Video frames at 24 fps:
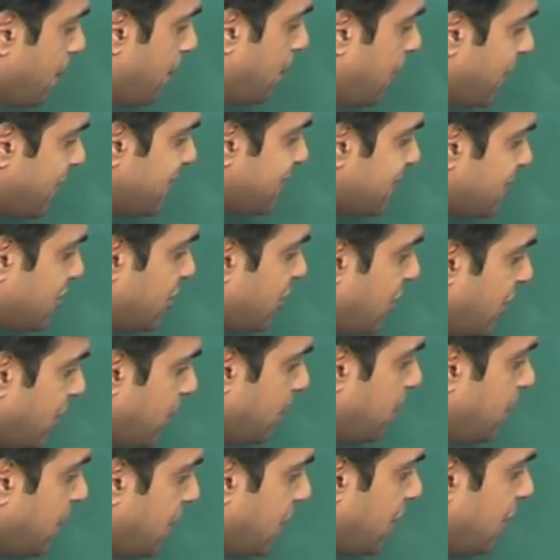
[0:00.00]
plus
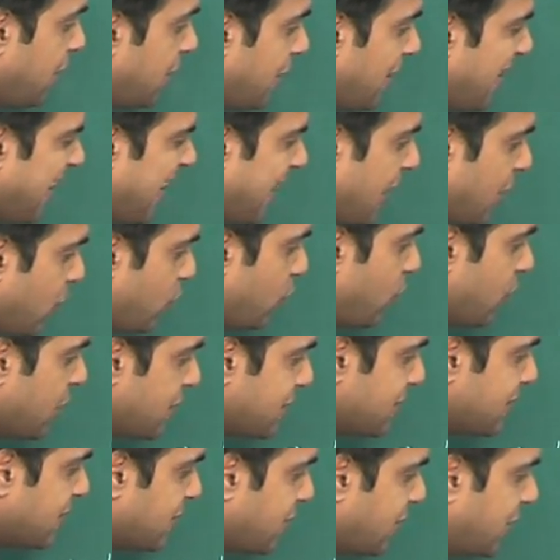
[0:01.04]
3b
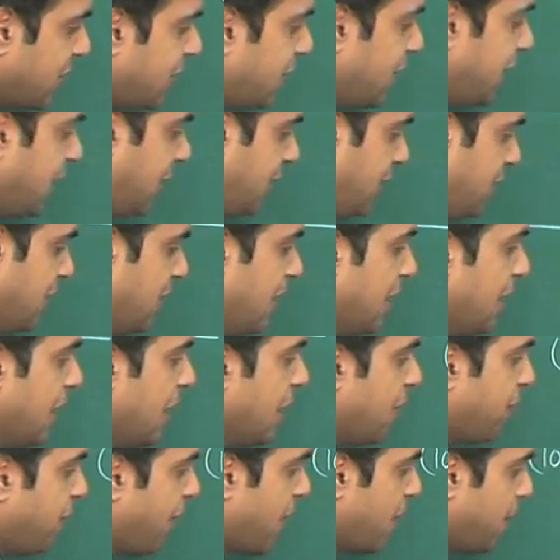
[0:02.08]
equals 13.
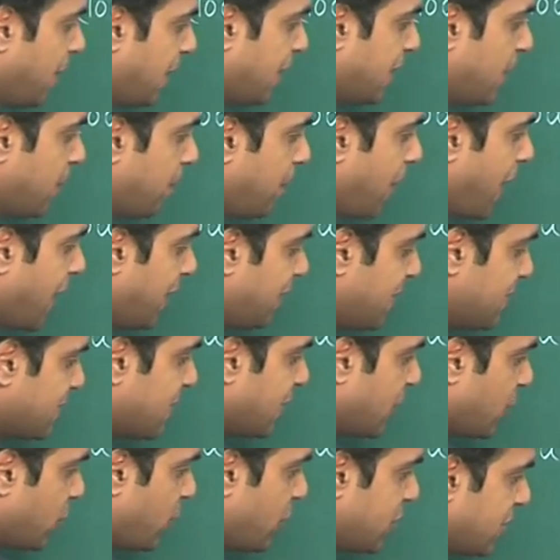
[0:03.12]
If I multiply this
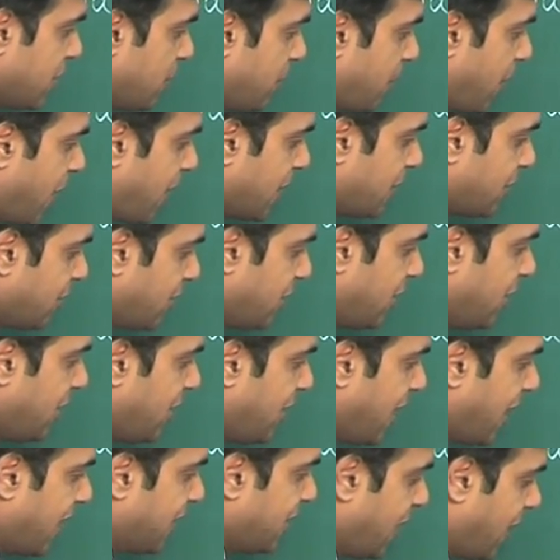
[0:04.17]
equation by
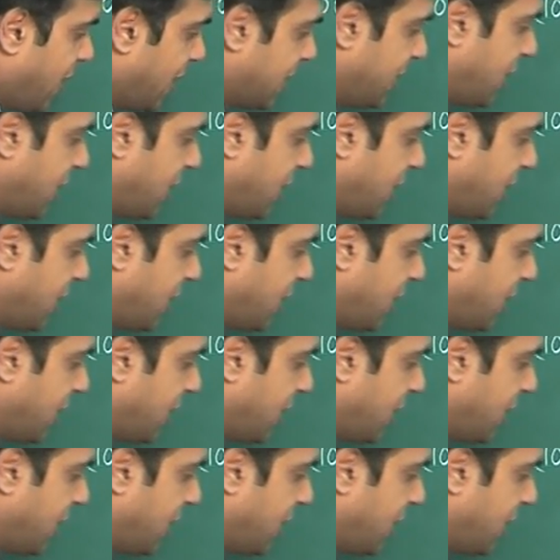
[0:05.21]
3 and the